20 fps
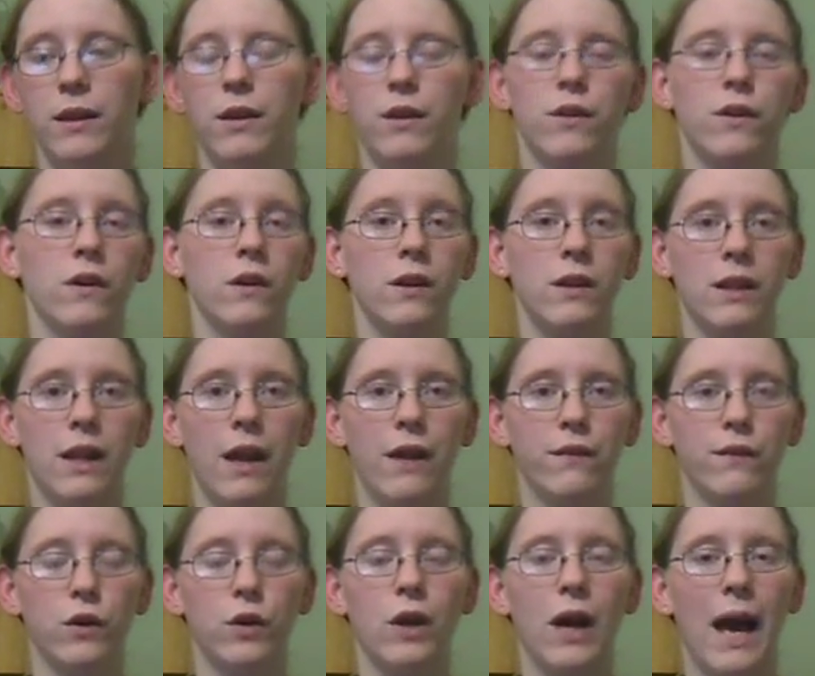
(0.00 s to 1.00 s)
Then the third
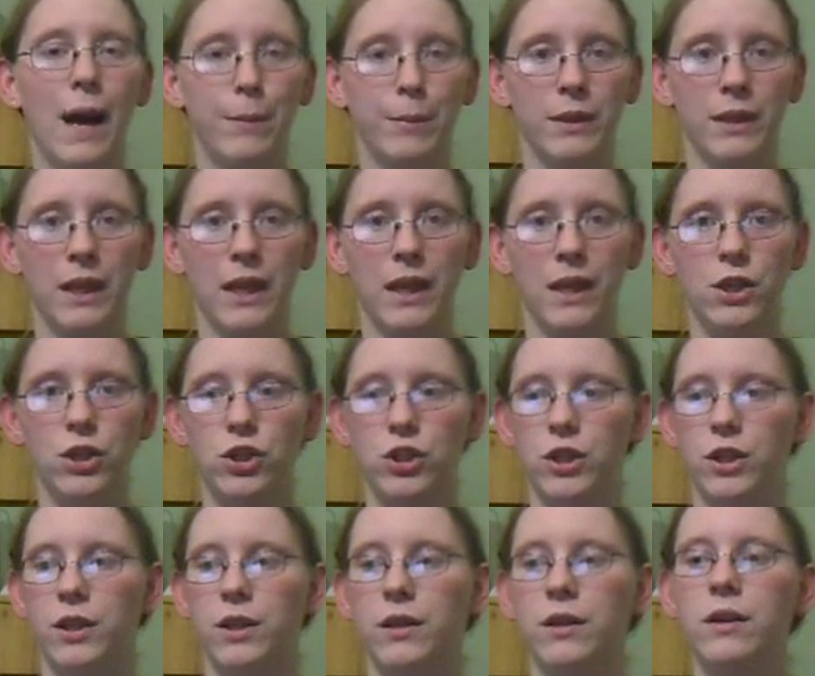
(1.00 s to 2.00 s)
level,
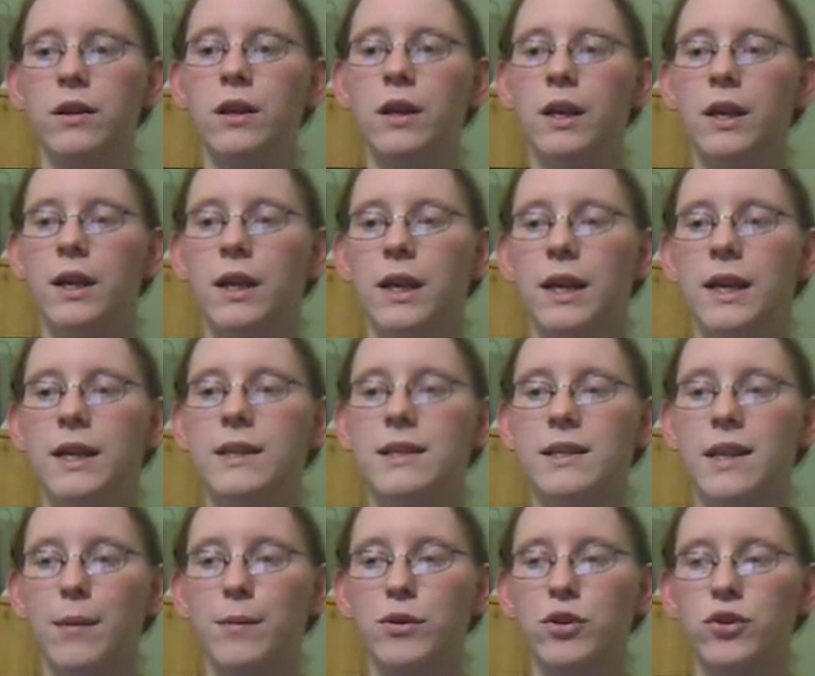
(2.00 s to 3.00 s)
application,
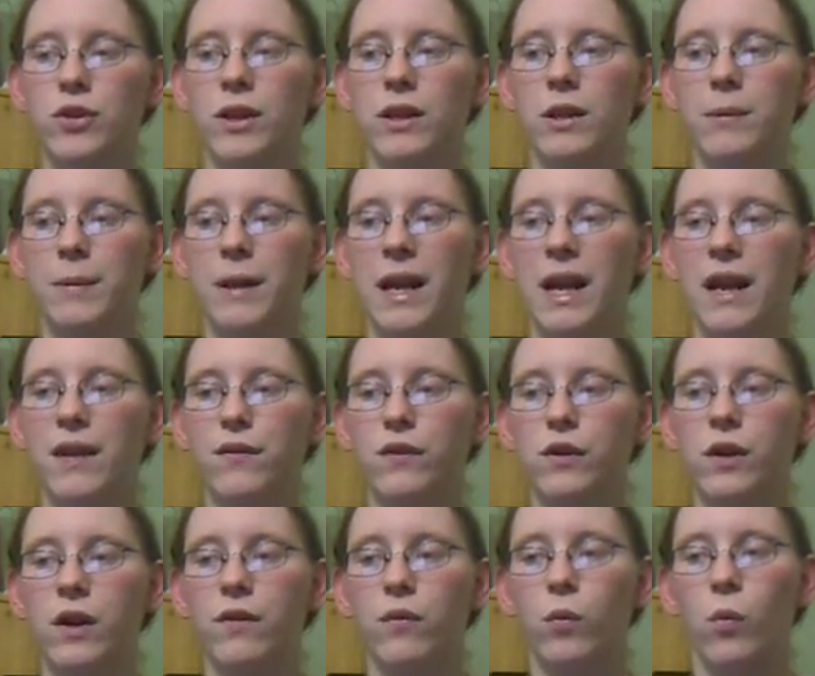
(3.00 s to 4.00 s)
is demonstrate the
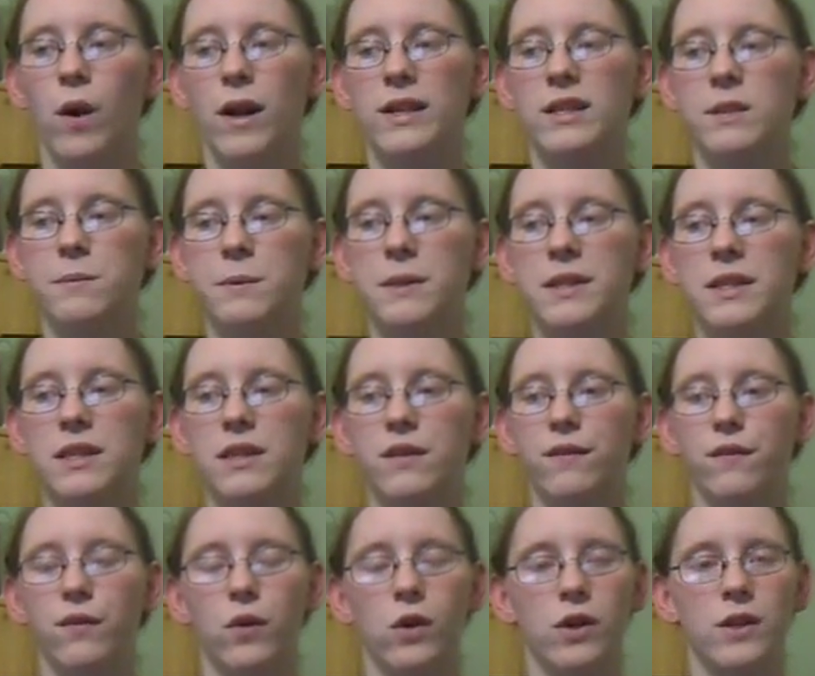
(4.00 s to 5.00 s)
behavior of one species
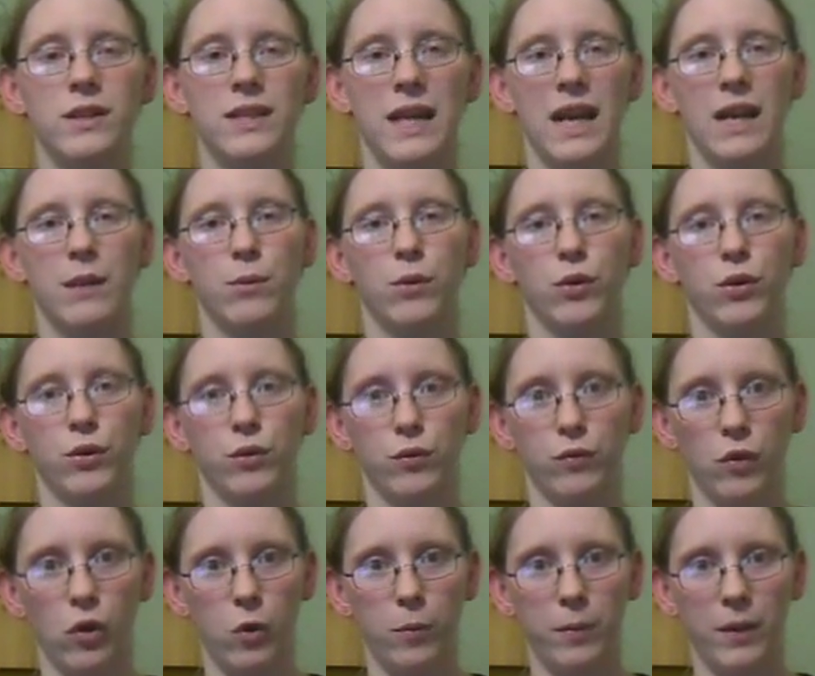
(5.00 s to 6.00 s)
of forest animal through
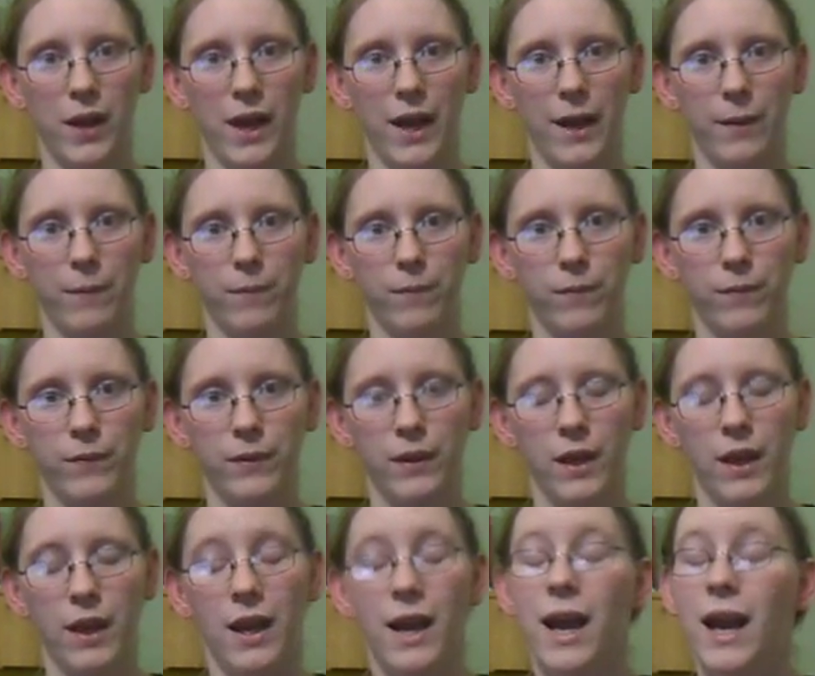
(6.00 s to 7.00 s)
role play.
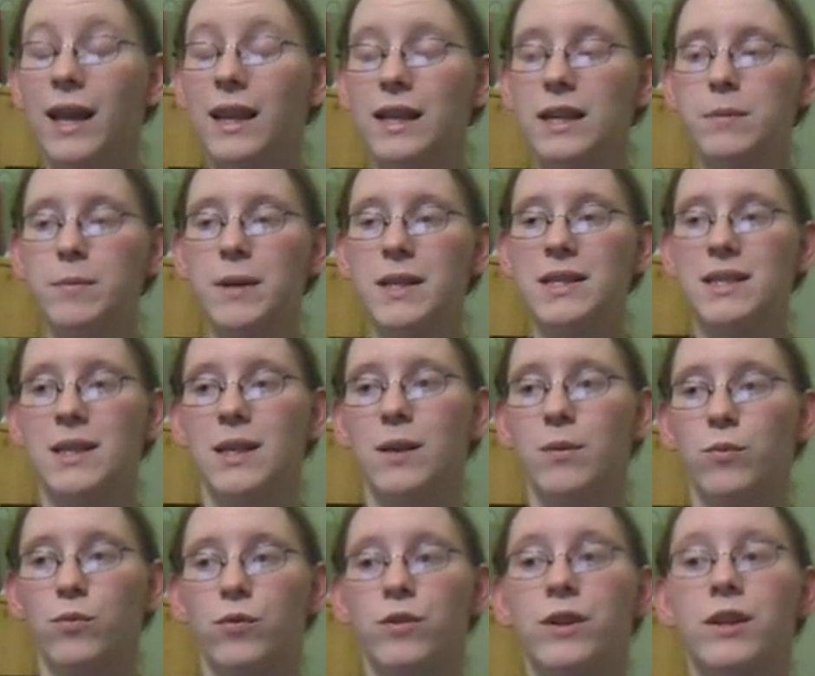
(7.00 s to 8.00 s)
And these may
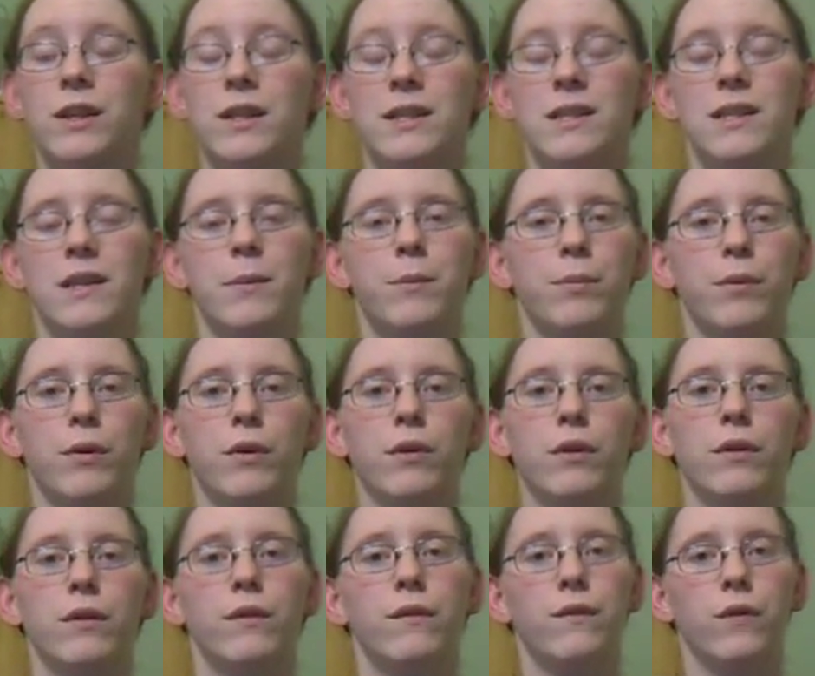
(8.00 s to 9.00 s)
seem really
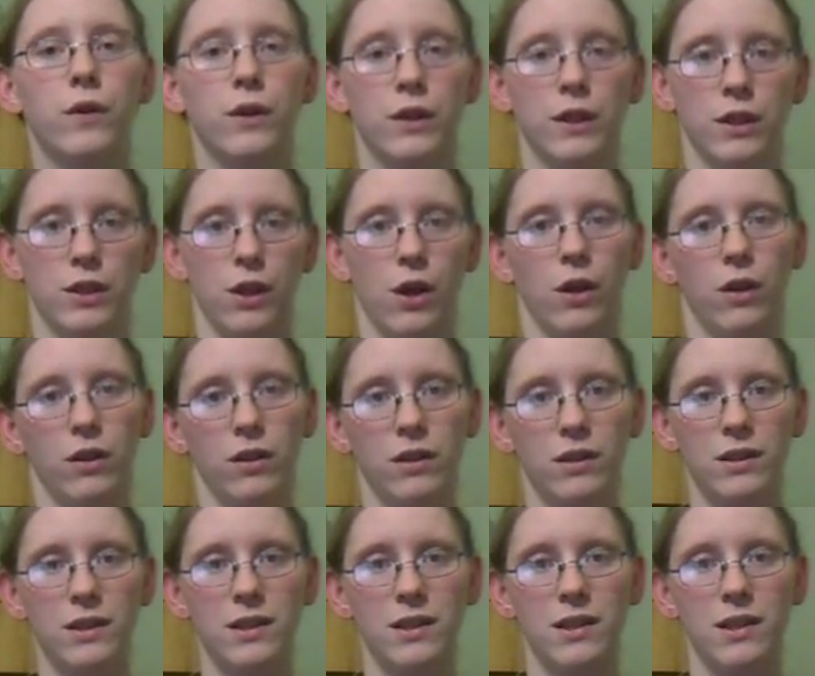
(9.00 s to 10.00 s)
simple for an
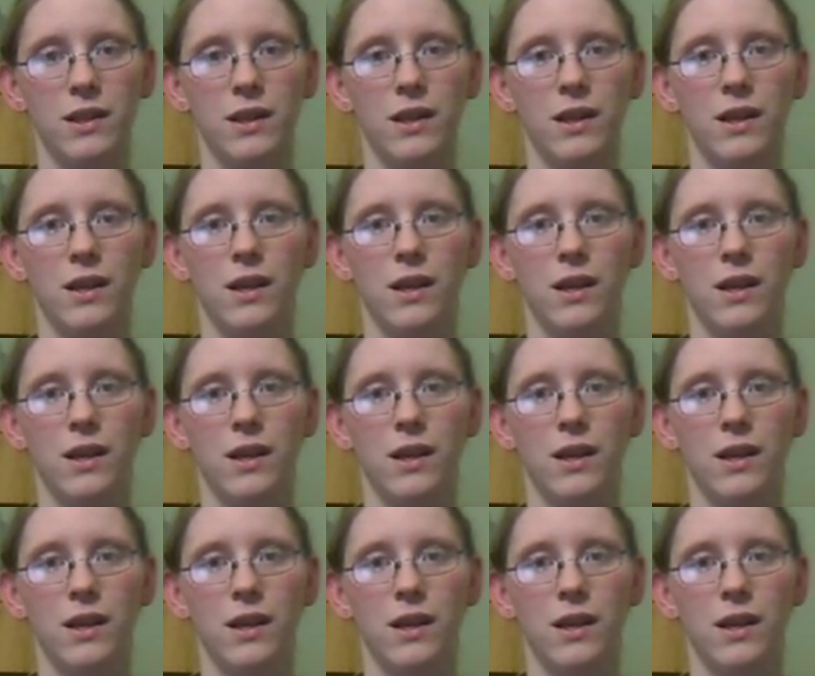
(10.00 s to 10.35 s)
adult,